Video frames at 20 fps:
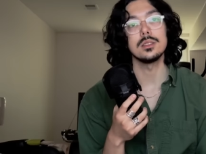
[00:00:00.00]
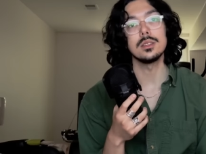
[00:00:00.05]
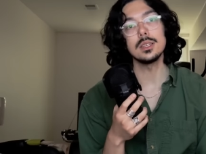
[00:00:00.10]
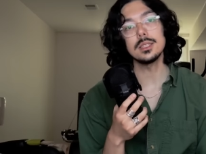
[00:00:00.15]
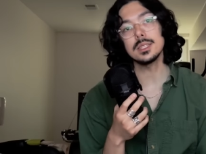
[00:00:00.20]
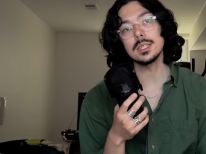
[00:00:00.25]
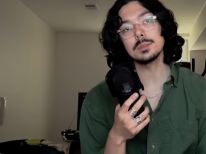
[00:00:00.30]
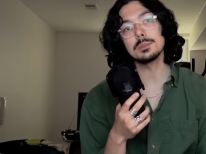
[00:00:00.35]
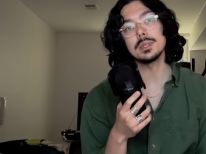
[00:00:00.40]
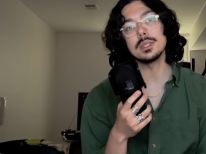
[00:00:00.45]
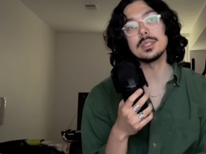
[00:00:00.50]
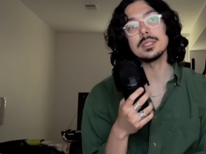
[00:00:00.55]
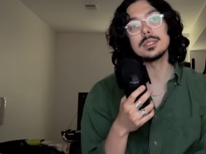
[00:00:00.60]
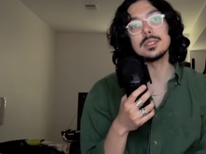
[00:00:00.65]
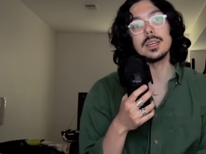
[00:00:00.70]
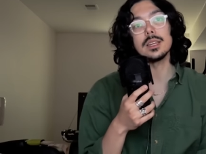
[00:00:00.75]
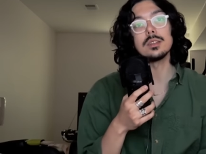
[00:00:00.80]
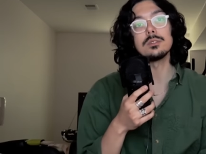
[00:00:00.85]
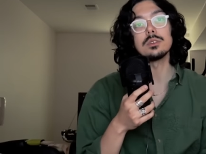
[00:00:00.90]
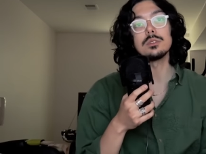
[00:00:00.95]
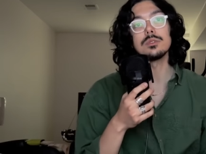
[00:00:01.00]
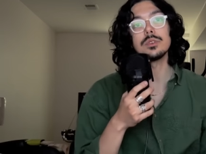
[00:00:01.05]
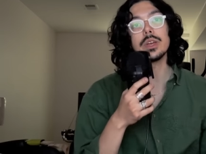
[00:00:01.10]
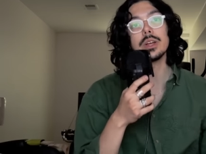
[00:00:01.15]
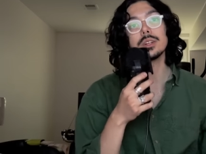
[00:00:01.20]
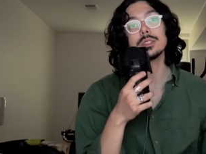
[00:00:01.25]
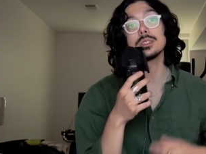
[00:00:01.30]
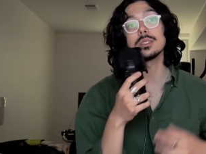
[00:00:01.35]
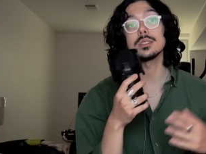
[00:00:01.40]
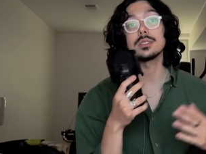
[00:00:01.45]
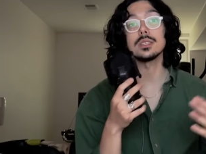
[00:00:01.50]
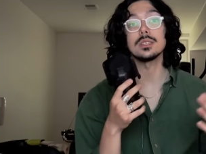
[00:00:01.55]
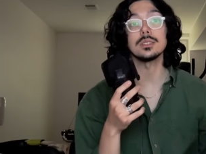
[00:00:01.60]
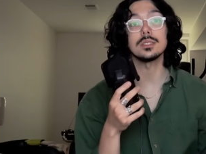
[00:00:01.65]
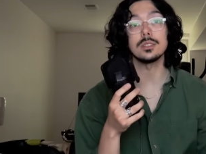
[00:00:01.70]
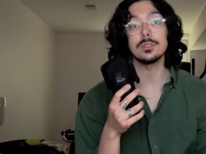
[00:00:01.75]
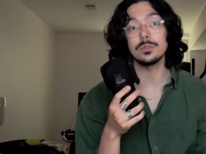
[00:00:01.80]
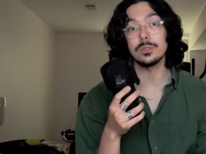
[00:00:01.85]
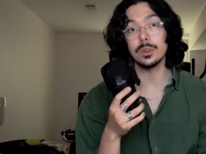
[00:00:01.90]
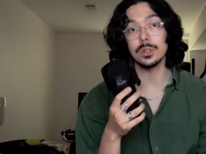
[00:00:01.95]
This has been the state of affairs since
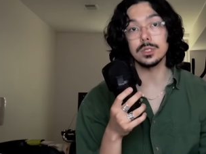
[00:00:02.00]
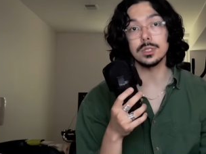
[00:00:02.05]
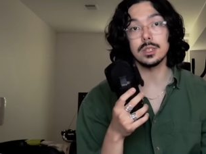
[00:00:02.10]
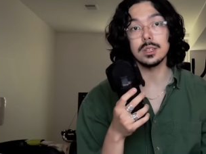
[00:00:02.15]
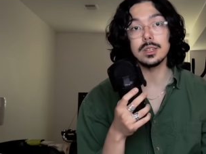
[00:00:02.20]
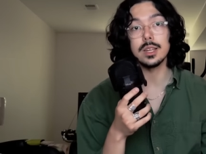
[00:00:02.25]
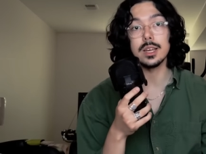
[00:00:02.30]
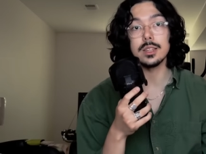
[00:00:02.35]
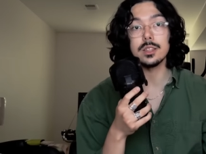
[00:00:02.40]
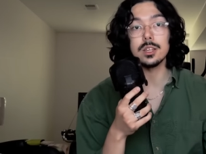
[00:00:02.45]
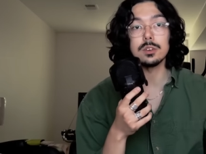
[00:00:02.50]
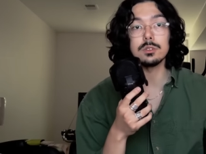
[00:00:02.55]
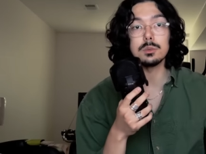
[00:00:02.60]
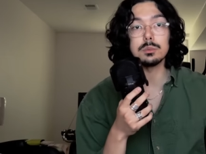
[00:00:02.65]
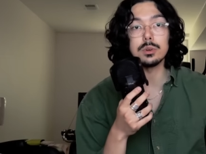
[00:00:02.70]
the first death of a